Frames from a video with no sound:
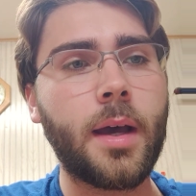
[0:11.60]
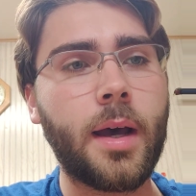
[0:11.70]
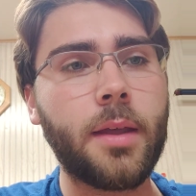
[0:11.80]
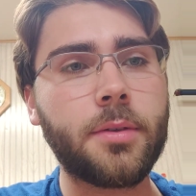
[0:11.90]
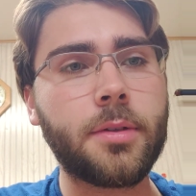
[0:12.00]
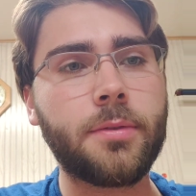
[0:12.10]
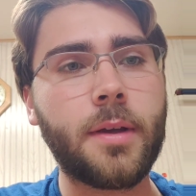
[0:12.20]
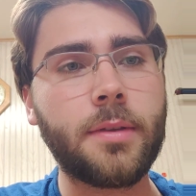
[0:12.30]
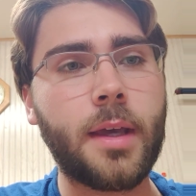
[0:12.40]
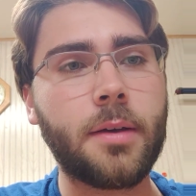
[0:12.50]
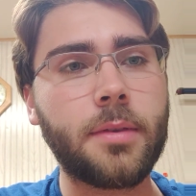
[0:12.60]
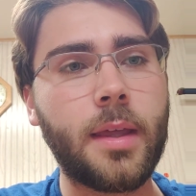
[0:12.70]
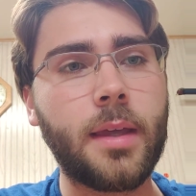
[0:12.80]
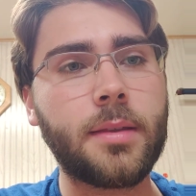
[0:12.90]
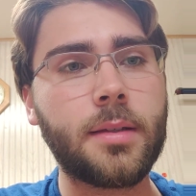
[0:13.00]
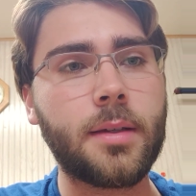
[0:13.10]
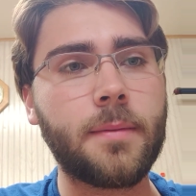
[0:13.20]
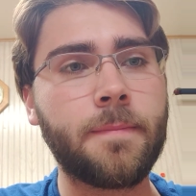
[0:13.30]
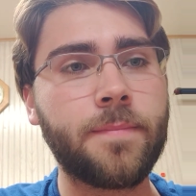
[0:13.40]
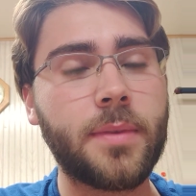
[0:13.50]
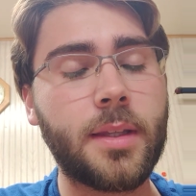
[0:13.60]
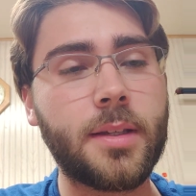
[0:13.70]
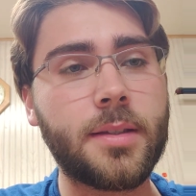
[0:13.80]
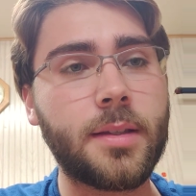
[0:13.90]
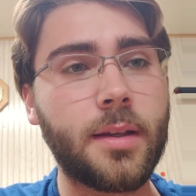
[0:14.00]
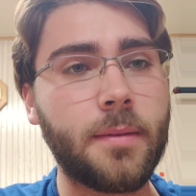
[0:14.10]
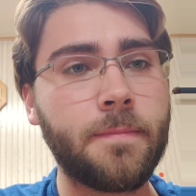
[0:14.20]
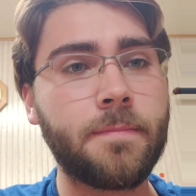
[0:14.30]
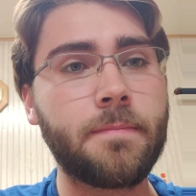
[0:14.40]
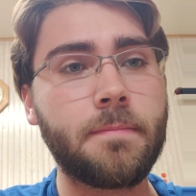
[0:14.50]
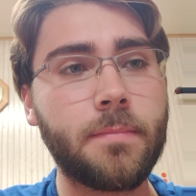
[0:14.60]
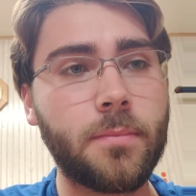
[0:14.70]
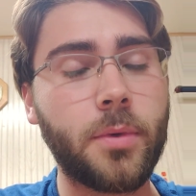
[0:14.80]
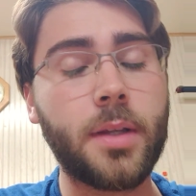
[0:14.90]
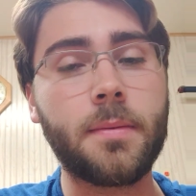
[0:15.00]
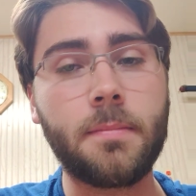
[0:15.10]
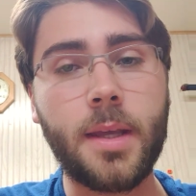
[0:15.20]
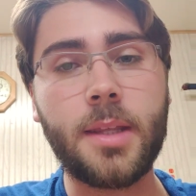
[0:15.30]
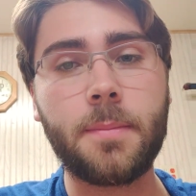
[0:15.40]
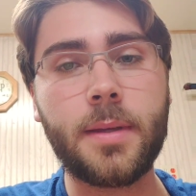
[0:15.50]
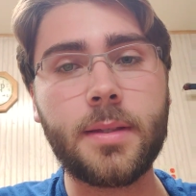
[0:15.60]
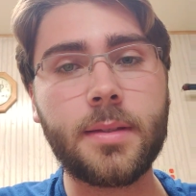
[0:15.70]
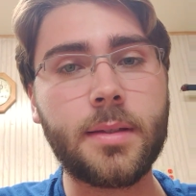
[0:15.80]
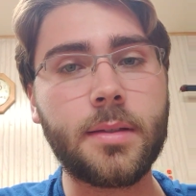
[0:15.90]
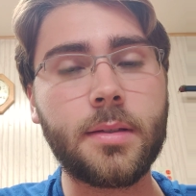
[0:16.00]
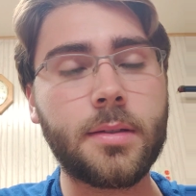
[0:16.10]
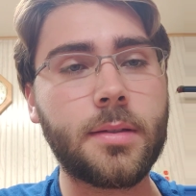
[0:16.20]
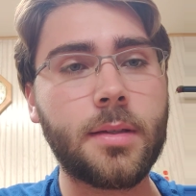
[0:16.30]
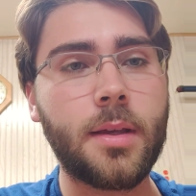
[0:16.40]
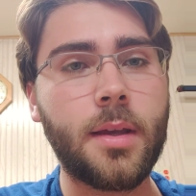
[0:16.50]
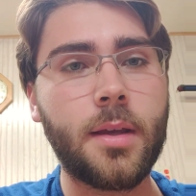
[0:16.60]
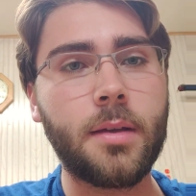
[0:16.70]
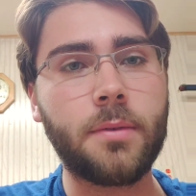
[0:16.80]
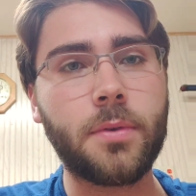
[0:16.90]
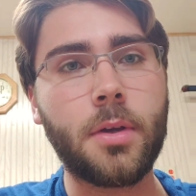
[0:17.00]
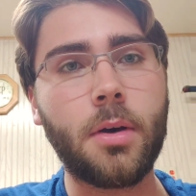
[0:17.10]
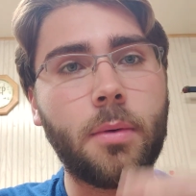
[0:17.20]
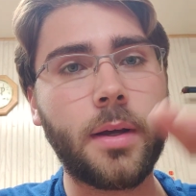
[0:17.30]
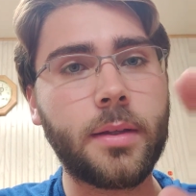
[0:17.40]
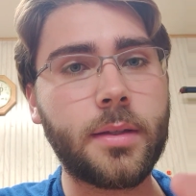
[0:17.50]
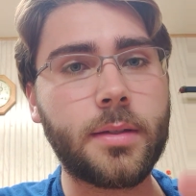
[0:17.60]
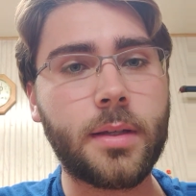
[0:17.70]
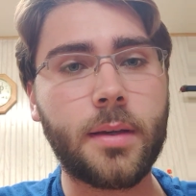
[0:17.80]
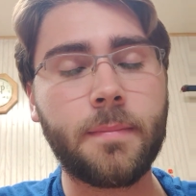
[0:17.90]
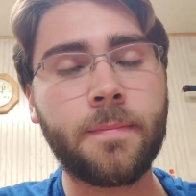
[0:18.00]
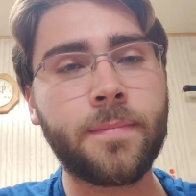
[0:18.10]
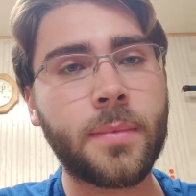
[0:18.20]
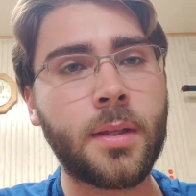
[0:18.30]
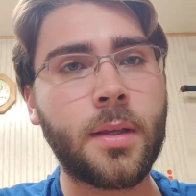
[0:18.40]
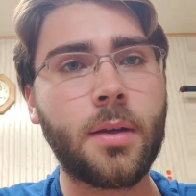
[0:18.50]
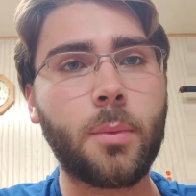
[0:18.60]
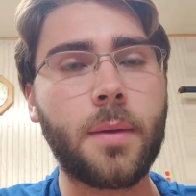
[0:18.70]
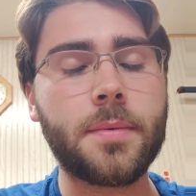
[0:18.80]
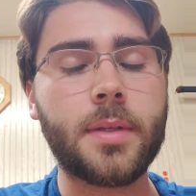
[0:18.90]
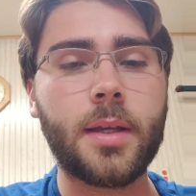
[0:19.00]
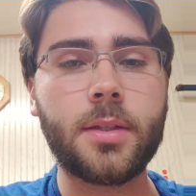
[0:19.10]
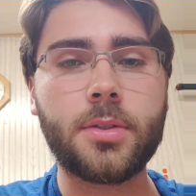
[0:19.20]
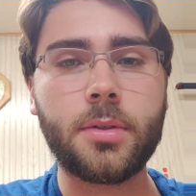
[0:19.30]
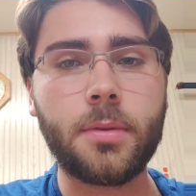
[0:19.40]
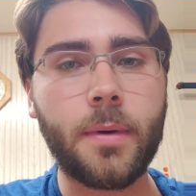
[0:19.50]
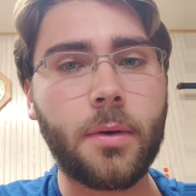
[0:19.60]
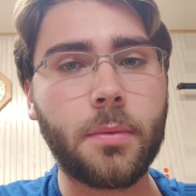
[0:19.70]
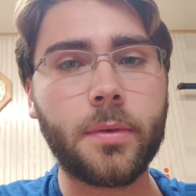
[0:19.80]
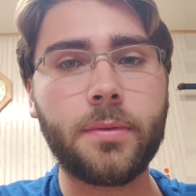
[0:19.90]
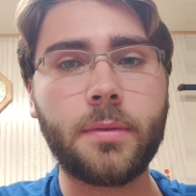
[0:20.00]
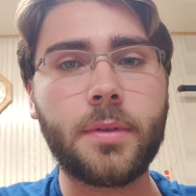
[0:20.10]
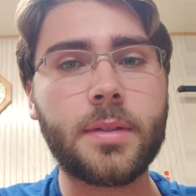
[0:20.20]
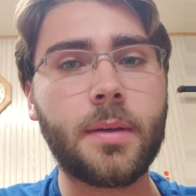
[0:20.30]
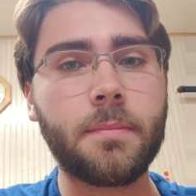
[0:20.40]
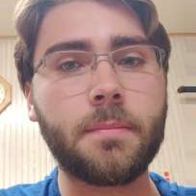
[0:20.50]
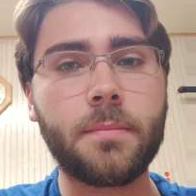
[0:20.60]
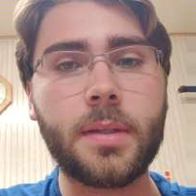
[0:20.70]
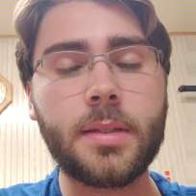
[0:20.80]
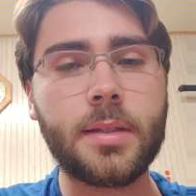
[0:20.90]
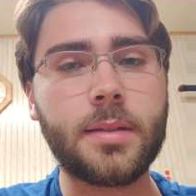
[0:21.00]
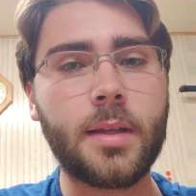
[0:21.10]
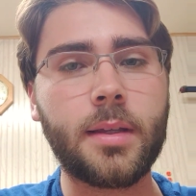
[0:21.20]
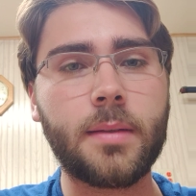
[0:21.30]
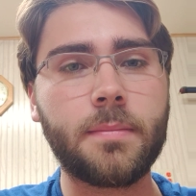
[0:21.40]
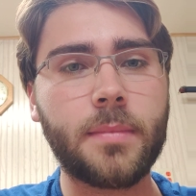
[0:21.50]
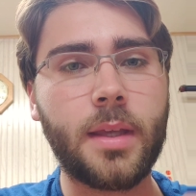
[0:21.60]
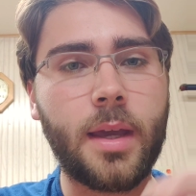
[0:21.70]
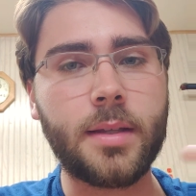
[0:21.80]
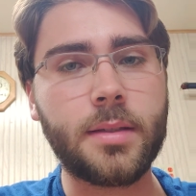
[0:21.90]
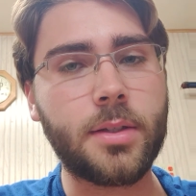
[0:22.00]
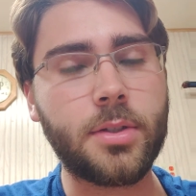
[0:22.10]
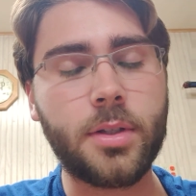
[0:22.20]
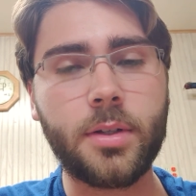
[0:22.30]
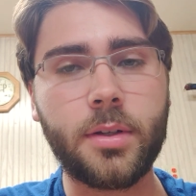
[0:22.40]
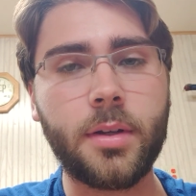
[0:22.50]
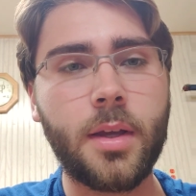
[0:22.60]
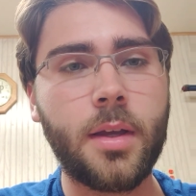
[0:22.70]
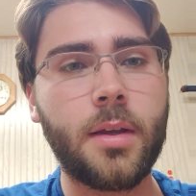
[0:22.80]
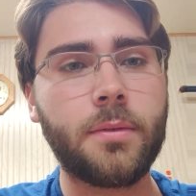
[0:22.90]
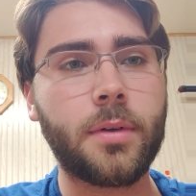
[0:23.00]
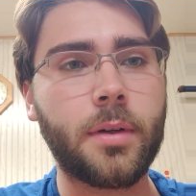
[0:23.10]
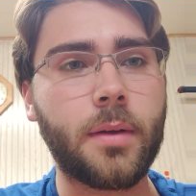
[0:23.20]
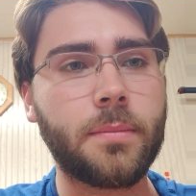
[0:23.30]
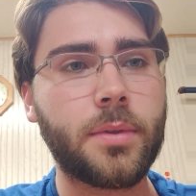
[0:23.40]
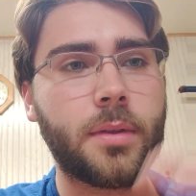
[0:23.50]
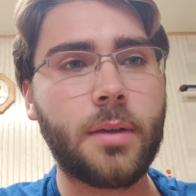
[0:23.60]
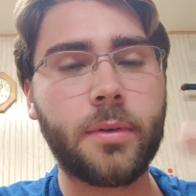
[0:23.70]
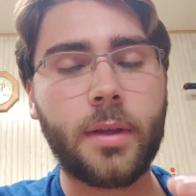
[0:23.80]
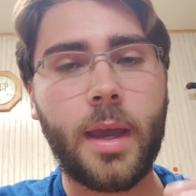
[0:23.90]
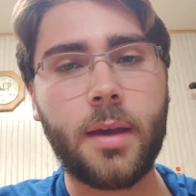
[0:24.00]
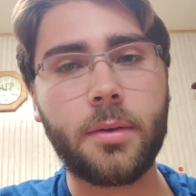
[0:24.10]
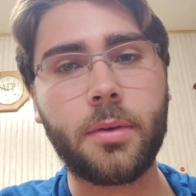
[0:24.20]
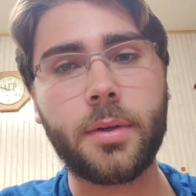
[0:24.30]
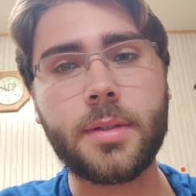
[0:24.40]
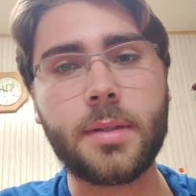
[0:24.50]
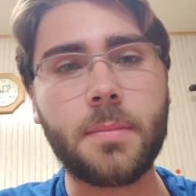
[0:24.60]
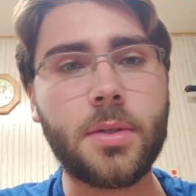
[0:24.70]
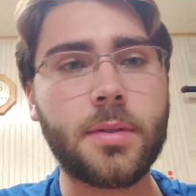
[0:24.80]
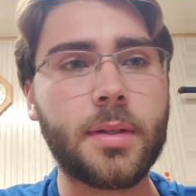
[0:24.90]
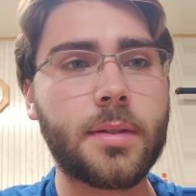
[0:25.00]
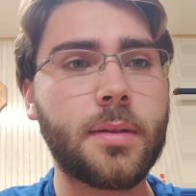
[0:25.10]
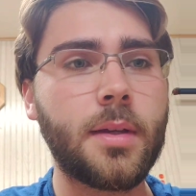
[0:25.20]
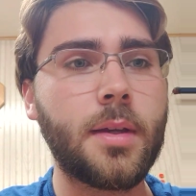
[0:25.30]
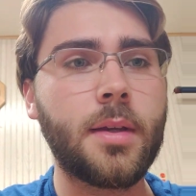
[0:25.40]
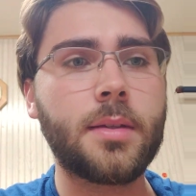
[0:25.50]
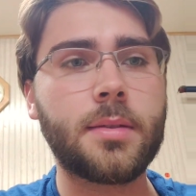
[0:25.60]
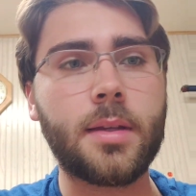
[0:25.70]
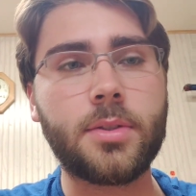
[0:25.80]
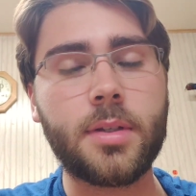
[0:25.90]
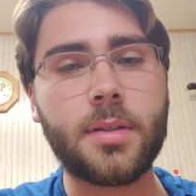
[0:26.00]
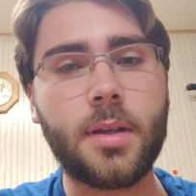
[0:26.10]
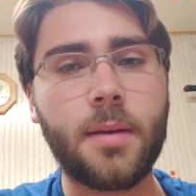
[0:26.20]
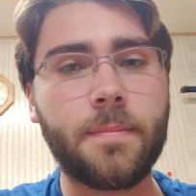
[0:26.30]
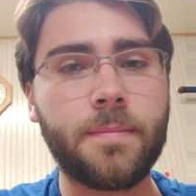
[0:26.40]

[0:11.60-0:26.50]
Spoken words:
I also found out that he has written many pieces. If you go on his website, it showed about over 50 some pieces that he has each year for different categories in music, such as